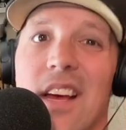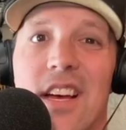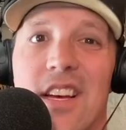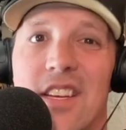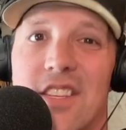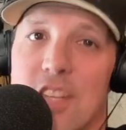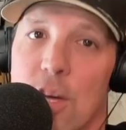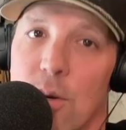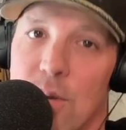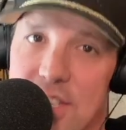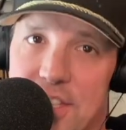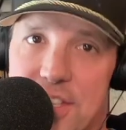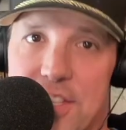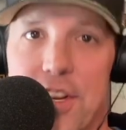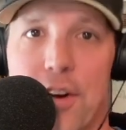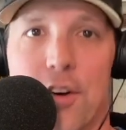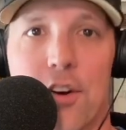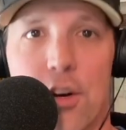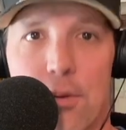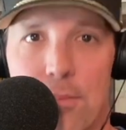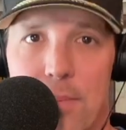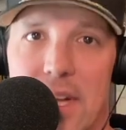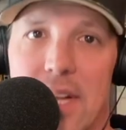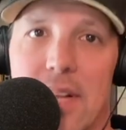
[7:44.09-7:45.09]
So his
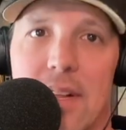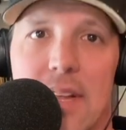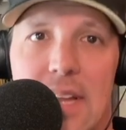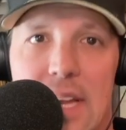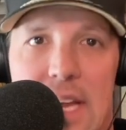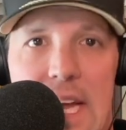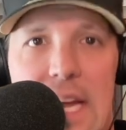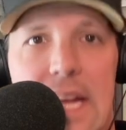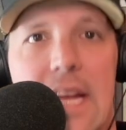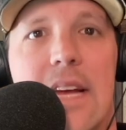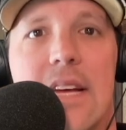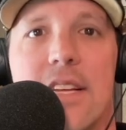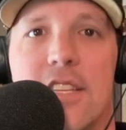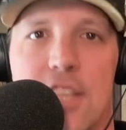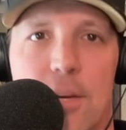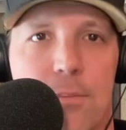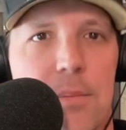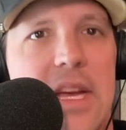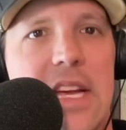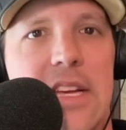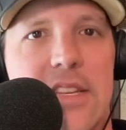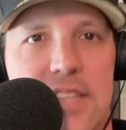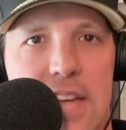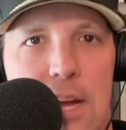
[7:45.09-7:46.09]
durability, to
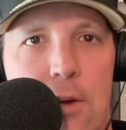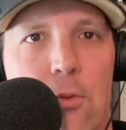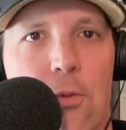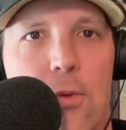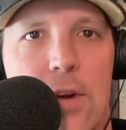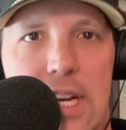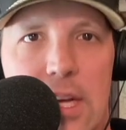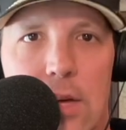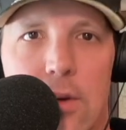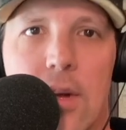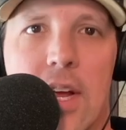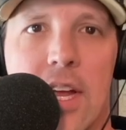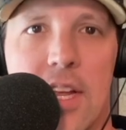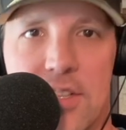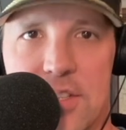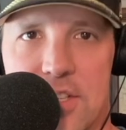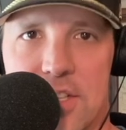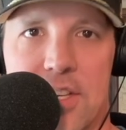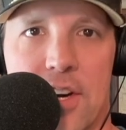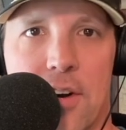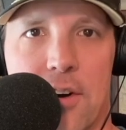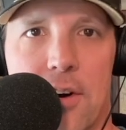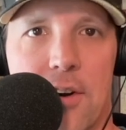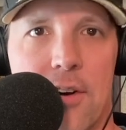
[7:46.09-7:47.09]
me, is a real
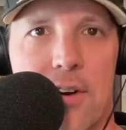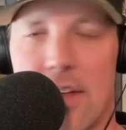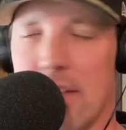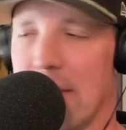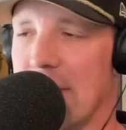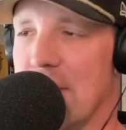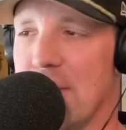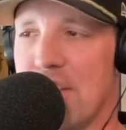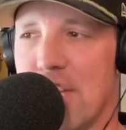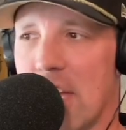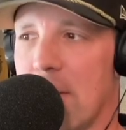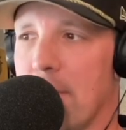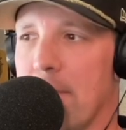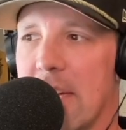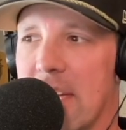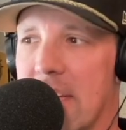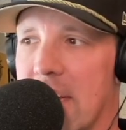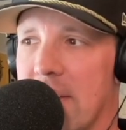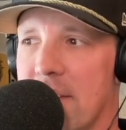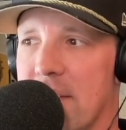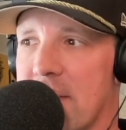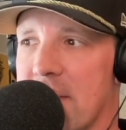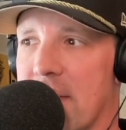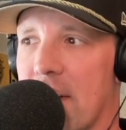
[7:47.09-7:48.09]
concern, a legitimate
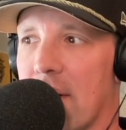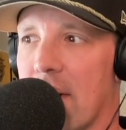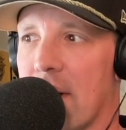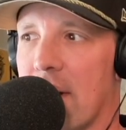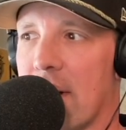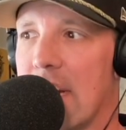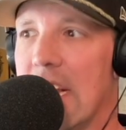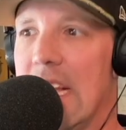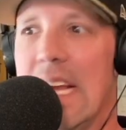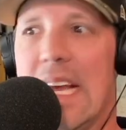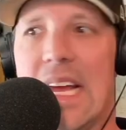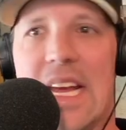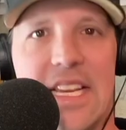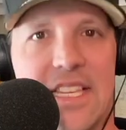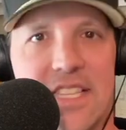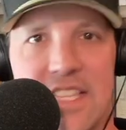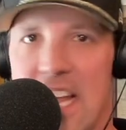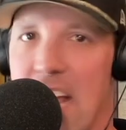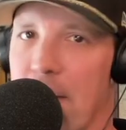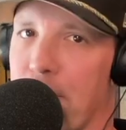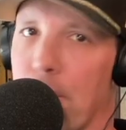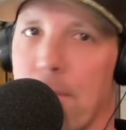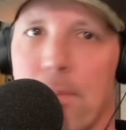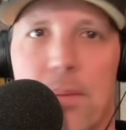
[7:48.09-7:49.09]
concern. He's
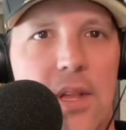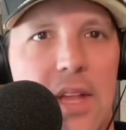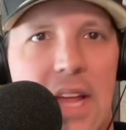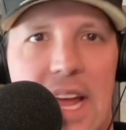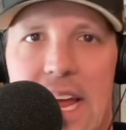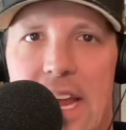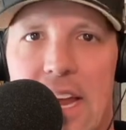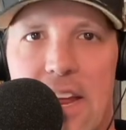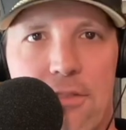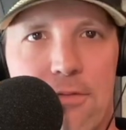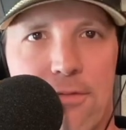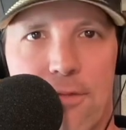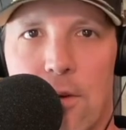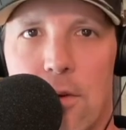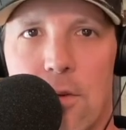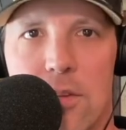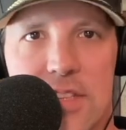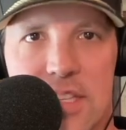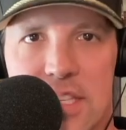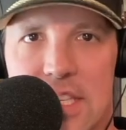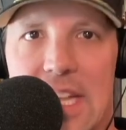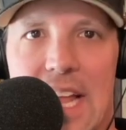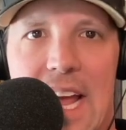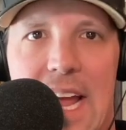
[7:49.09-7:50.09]
never played a full
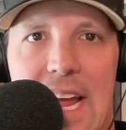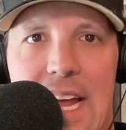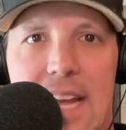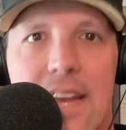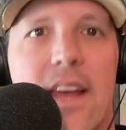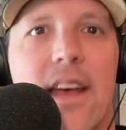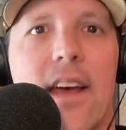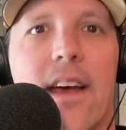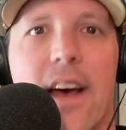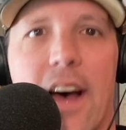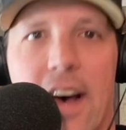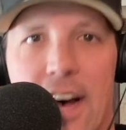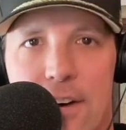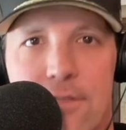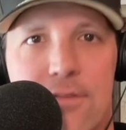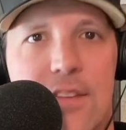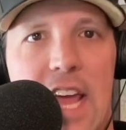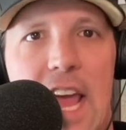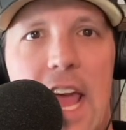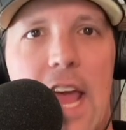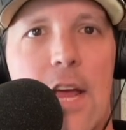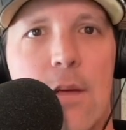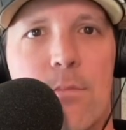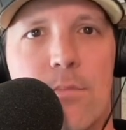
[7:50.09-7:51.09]
slate of
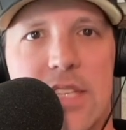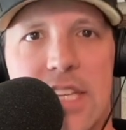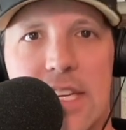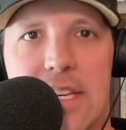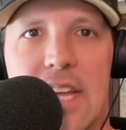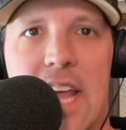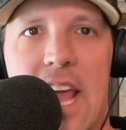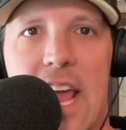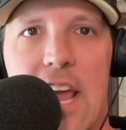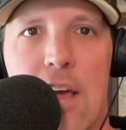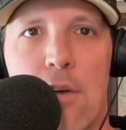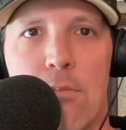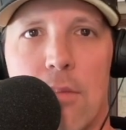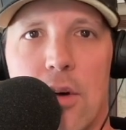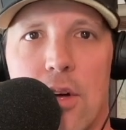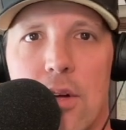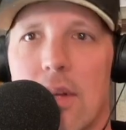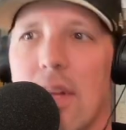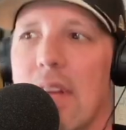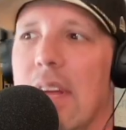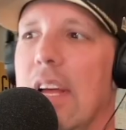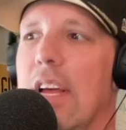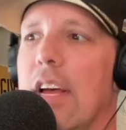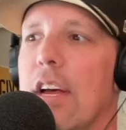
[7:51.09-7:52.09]
games at
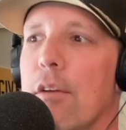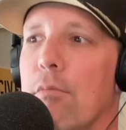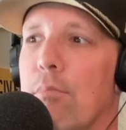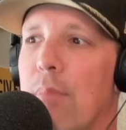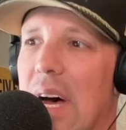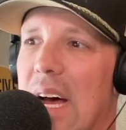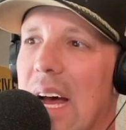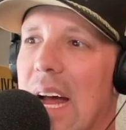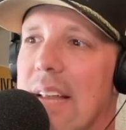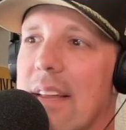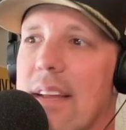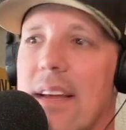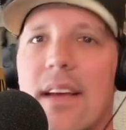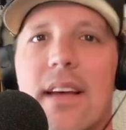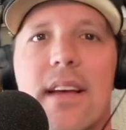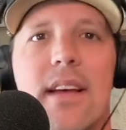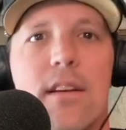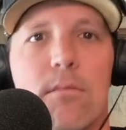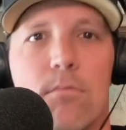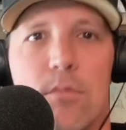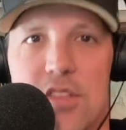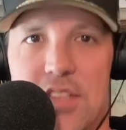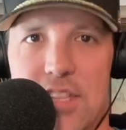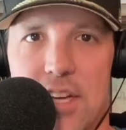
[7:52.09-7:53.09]
Campbell, but
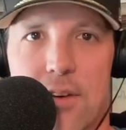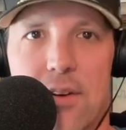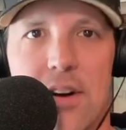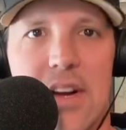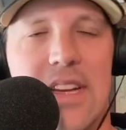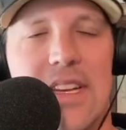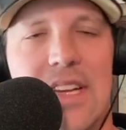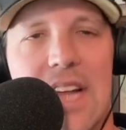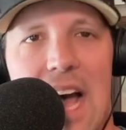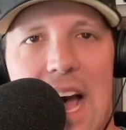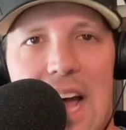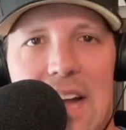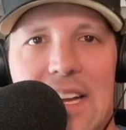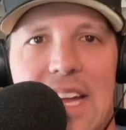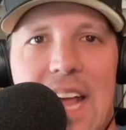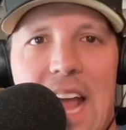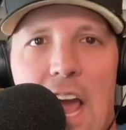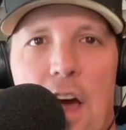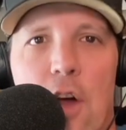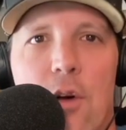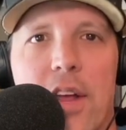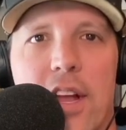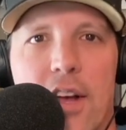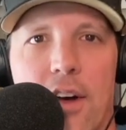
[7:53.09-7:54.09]
Missouri not
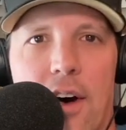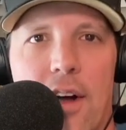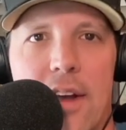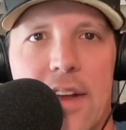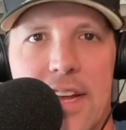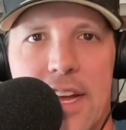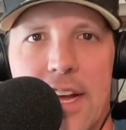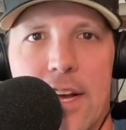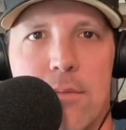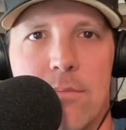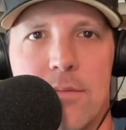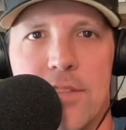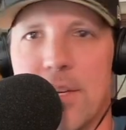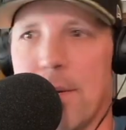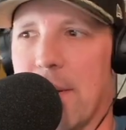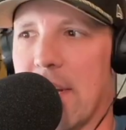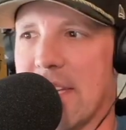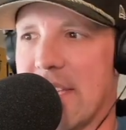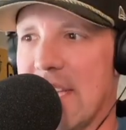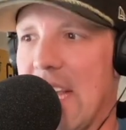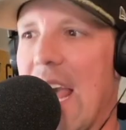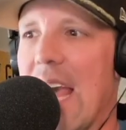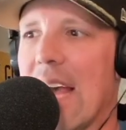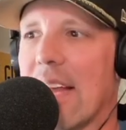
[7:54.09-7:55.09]
counting on him to
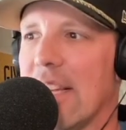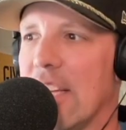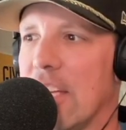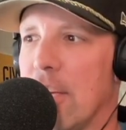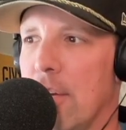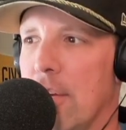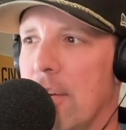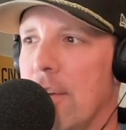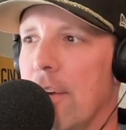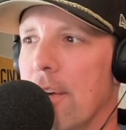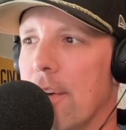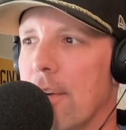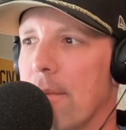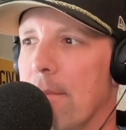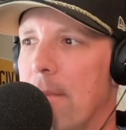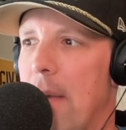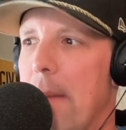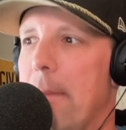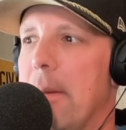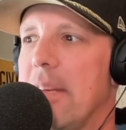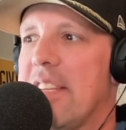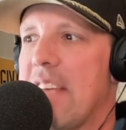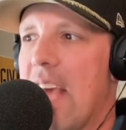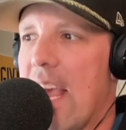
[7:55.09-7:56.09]
exactly
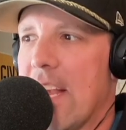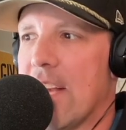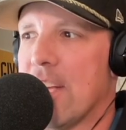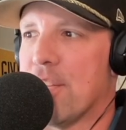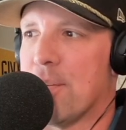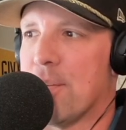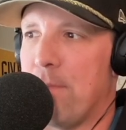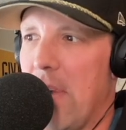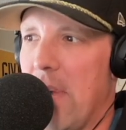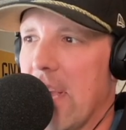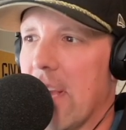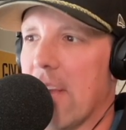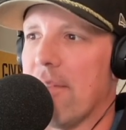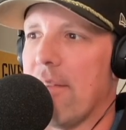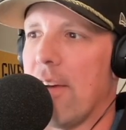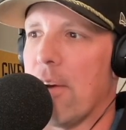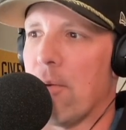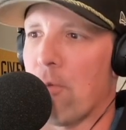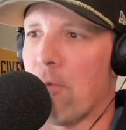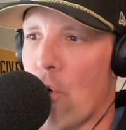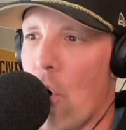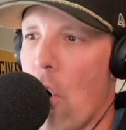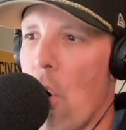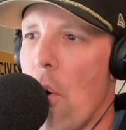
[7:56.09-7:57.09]
maybe take as big of
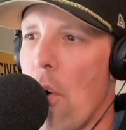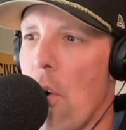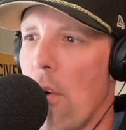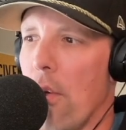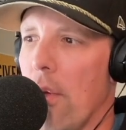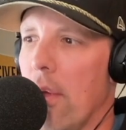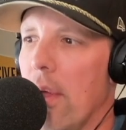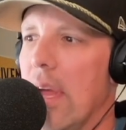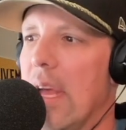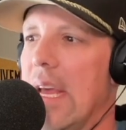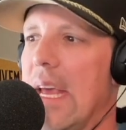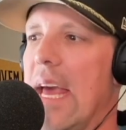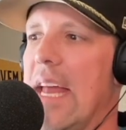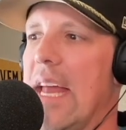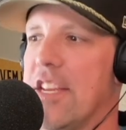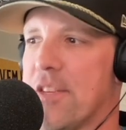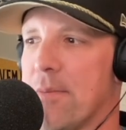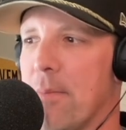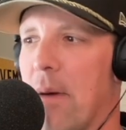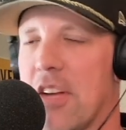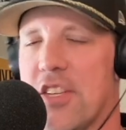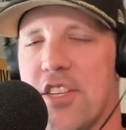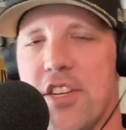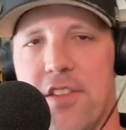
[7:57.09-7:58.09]
a role and as
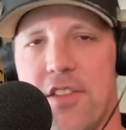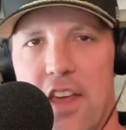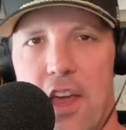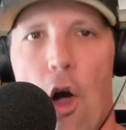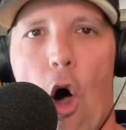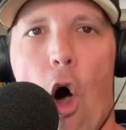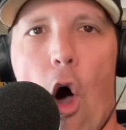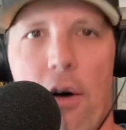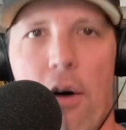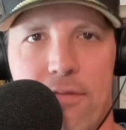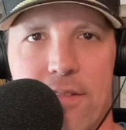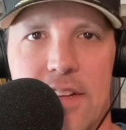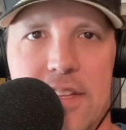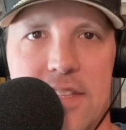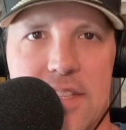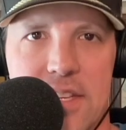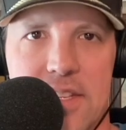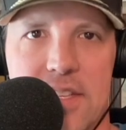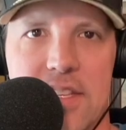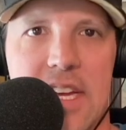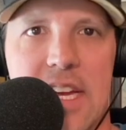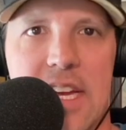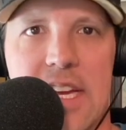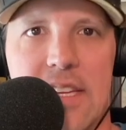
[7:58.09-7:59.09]
much of the offense
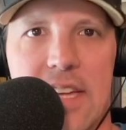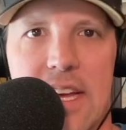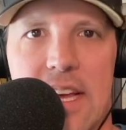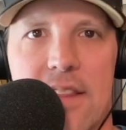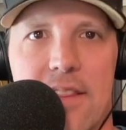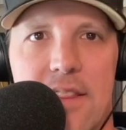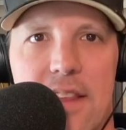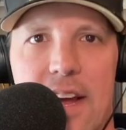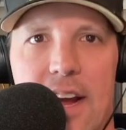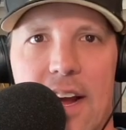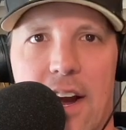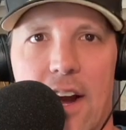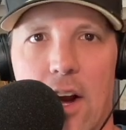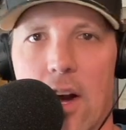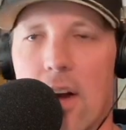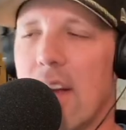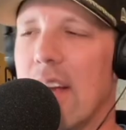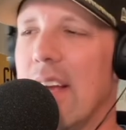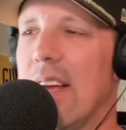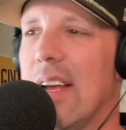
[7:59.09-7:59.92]
as he did there.